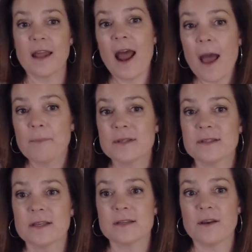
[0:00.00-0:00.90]
that
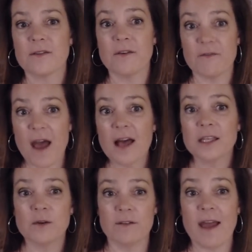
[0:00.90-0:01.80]
happens is the
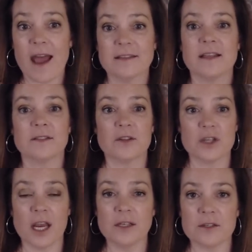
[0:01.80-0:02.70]
value of assets
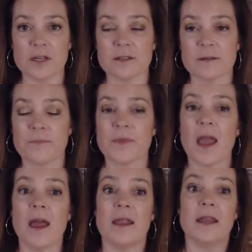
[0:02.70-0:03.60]
changes.
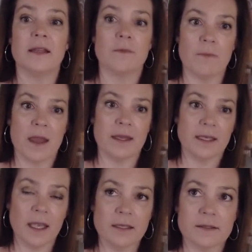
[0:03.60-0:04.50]
And in many
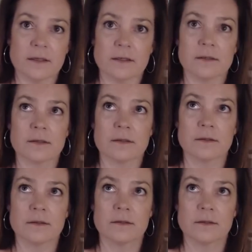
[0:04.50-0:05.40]
cases,
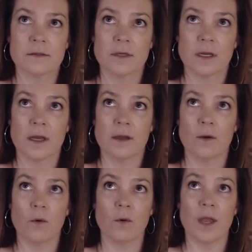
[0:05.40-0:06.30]

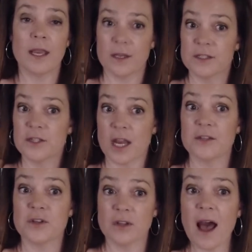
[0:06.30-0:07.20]
it can
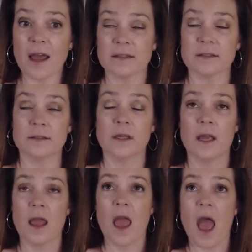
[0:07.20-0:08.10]
change a lot.
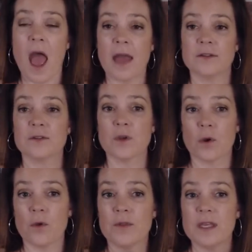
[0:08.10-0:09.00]
And
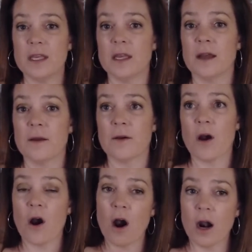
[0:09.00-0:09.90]
so the
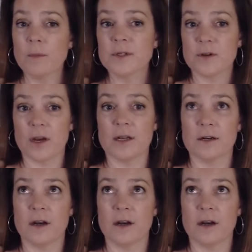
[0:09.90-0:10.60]
arbitrator,